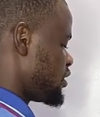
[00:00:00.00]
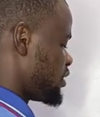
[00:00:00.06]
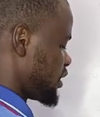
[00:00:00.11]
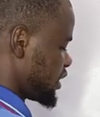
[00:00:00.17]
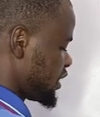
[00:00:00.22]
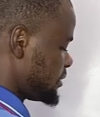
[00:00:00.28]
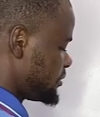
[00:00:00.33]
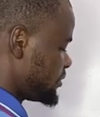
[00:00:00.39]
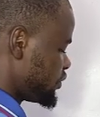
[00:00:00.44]

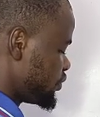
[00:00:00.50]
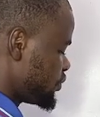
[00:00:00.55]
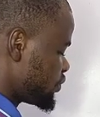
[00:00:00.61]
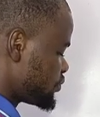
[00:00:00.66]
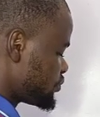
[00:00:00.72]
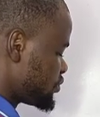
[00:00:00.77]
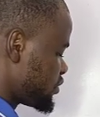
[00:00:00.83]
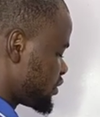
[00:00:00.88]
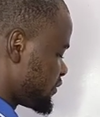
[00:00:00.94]
okay, let me
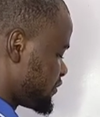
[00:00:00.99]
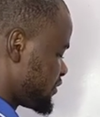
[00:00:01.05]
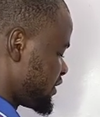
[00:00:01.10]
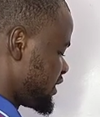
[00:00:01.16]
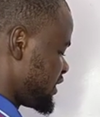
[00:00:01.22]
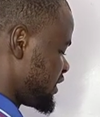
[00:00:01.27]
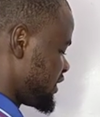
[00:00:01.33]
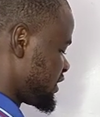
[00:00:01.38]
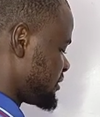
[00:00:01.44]
use root of
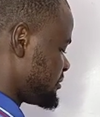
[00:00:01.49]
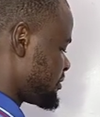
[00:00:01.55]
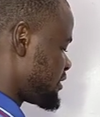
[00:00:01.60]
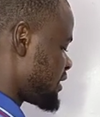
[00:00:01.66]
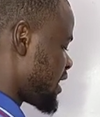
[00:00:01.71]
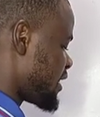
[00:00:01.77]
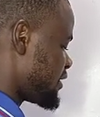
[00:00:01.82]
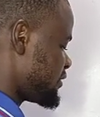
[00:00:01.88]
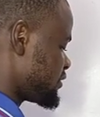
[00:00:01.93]
3 this time
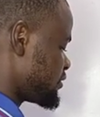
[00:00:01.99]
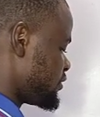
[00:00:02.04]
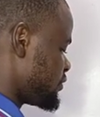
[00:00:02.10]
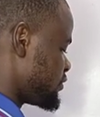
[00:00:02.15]
around,